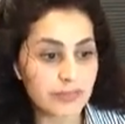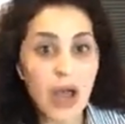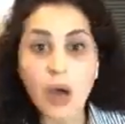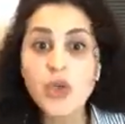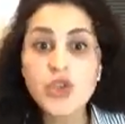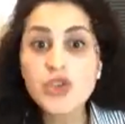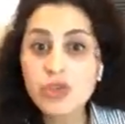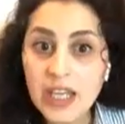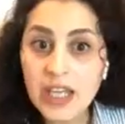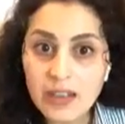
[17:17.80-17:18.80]

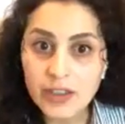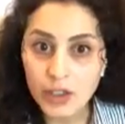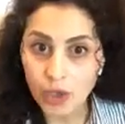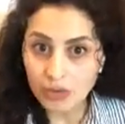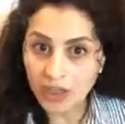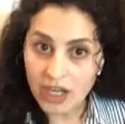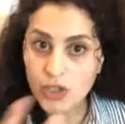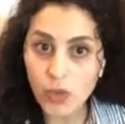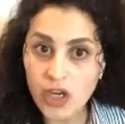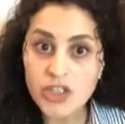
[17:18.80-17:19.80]
poetry, you know, nice
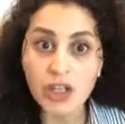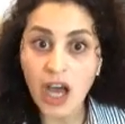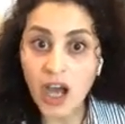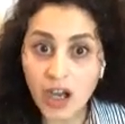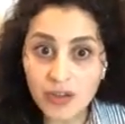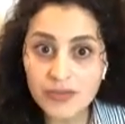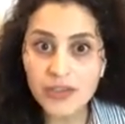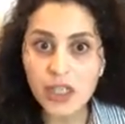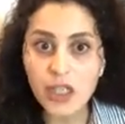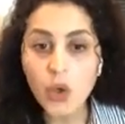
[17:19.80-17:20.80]
words, love.
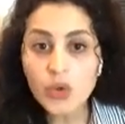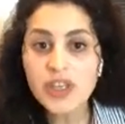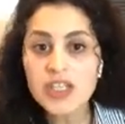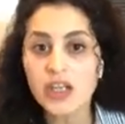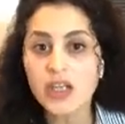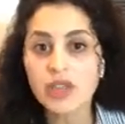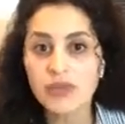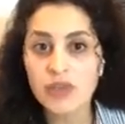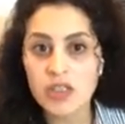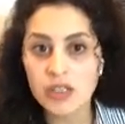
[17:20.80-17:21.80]
All these are
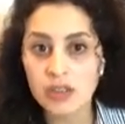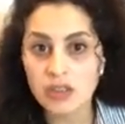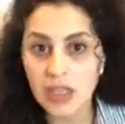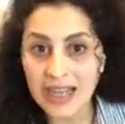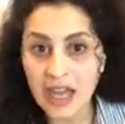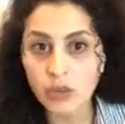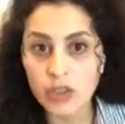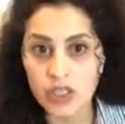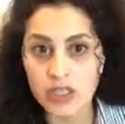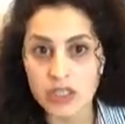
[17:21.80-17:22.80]
universal
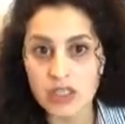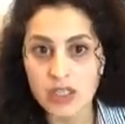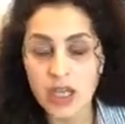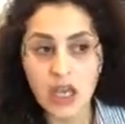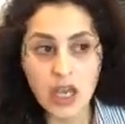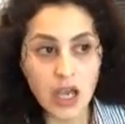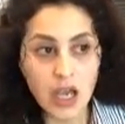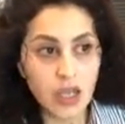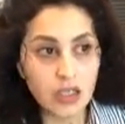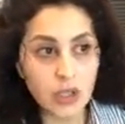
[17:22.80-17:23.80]
languages.
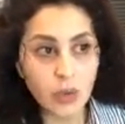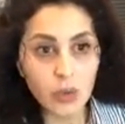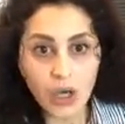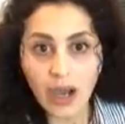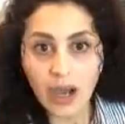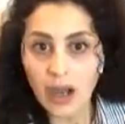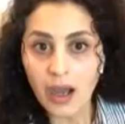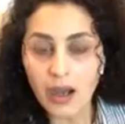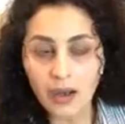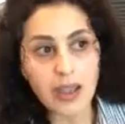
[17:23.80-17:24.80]
So
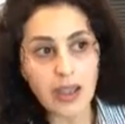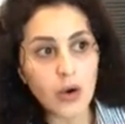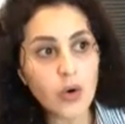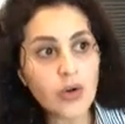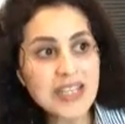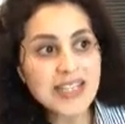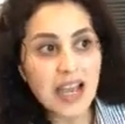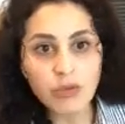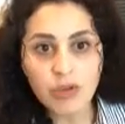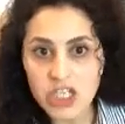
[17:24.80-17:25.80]
all these
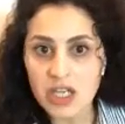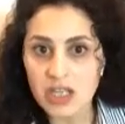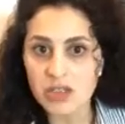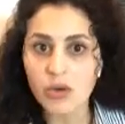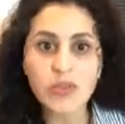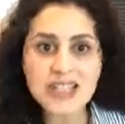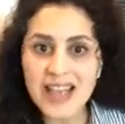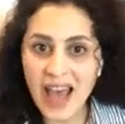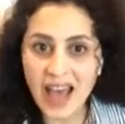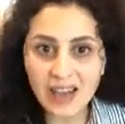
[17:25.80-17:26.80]
aggressions, all these
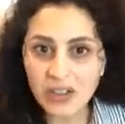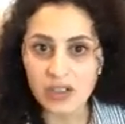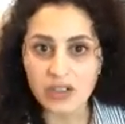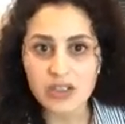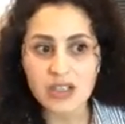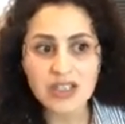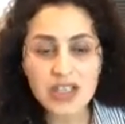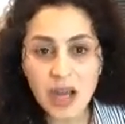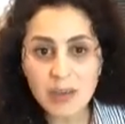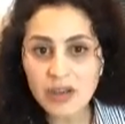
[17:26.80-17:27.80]
angers, it's
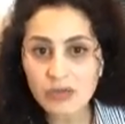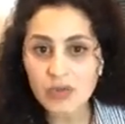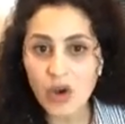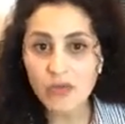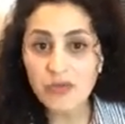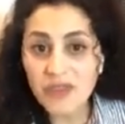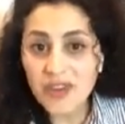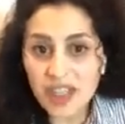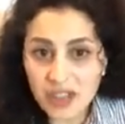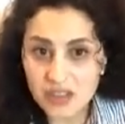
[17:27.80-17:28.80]
coming from
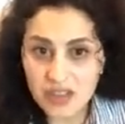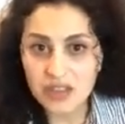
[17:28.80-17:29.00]
fears,